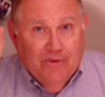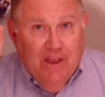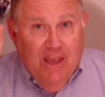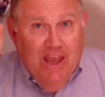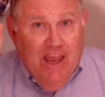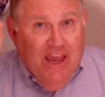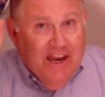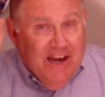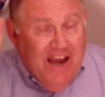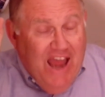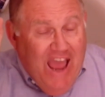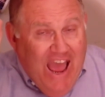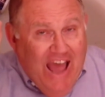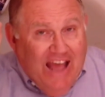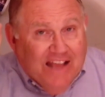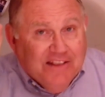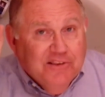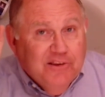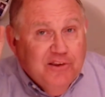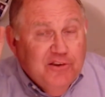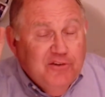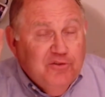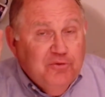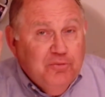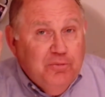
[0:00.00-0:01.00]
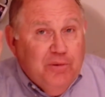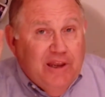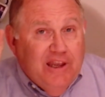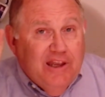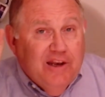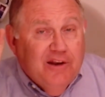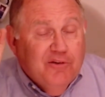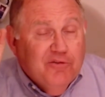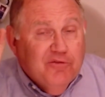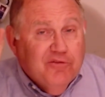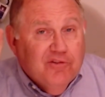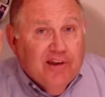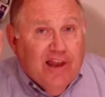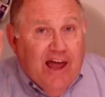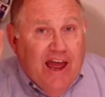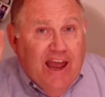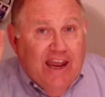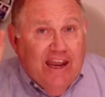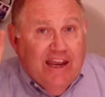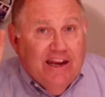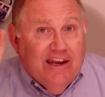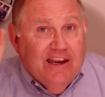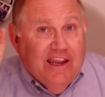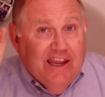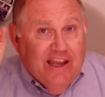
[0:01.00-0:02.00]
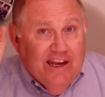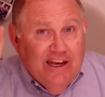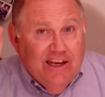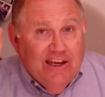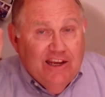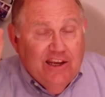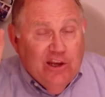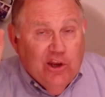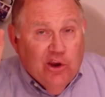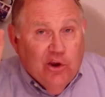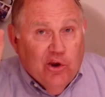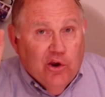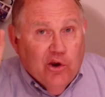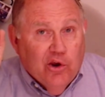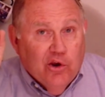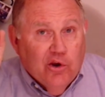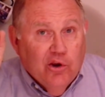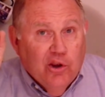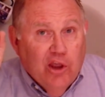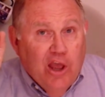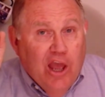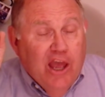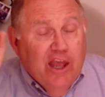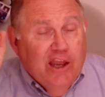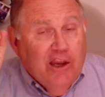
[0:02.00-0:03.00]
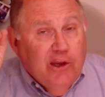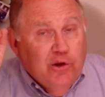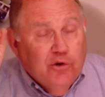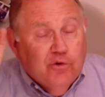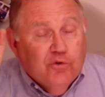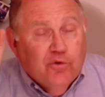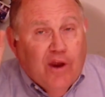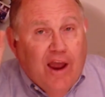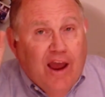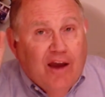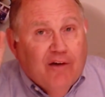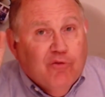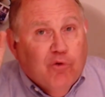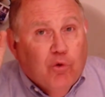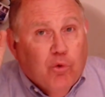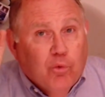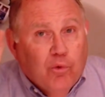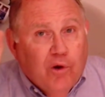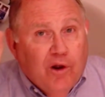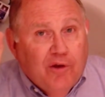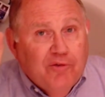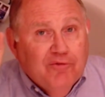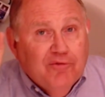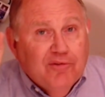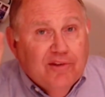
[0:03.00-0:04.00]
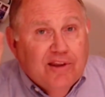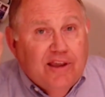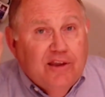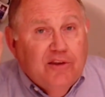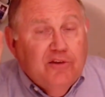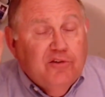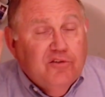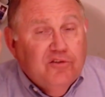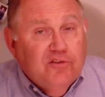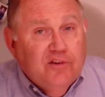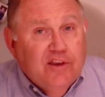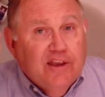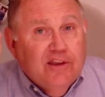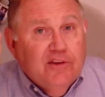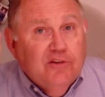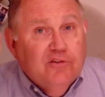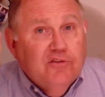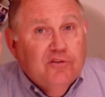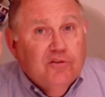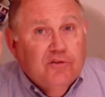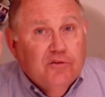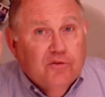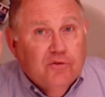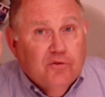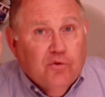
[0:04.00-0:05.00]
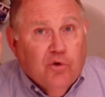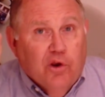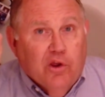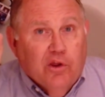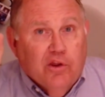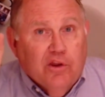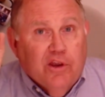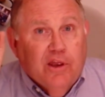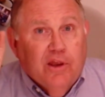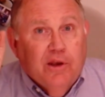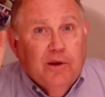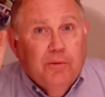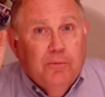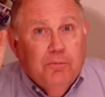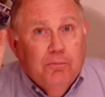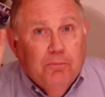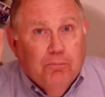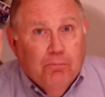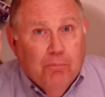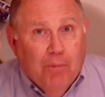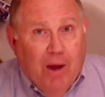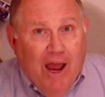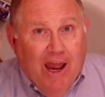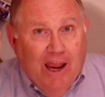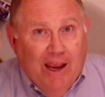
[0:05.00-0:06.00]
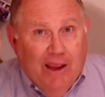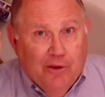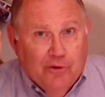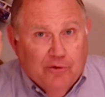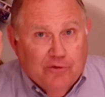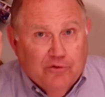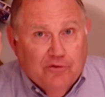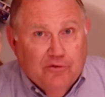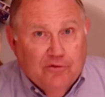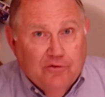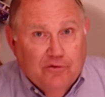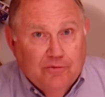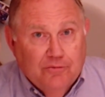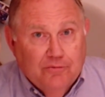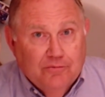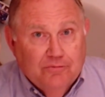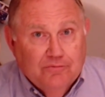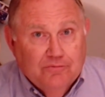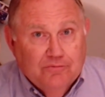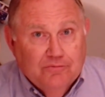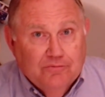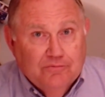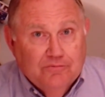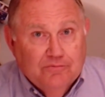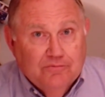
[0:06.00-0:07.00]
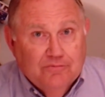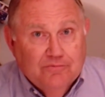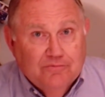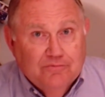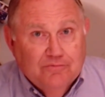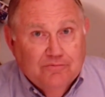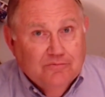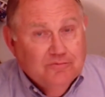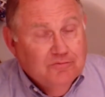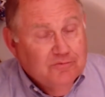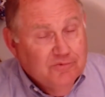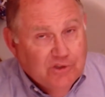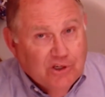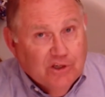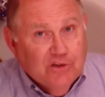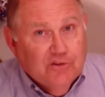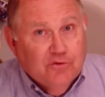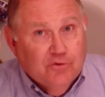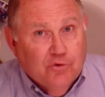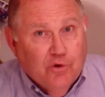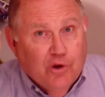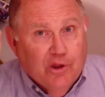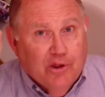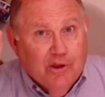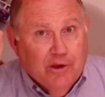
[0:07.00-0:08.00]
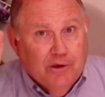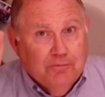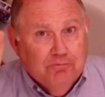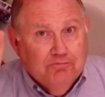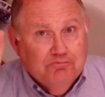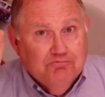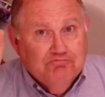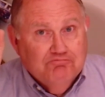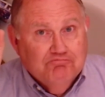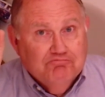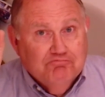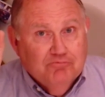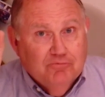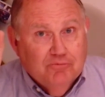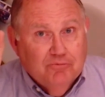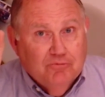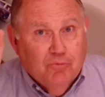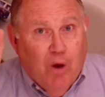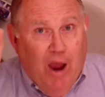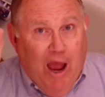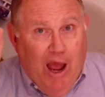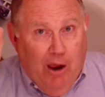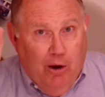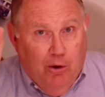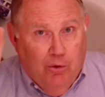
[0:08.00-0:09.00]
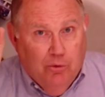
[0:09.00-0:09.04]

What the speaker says: And at the speed of light in a year, you travel roughly 6 trillion miles. 6 trillion. Wow.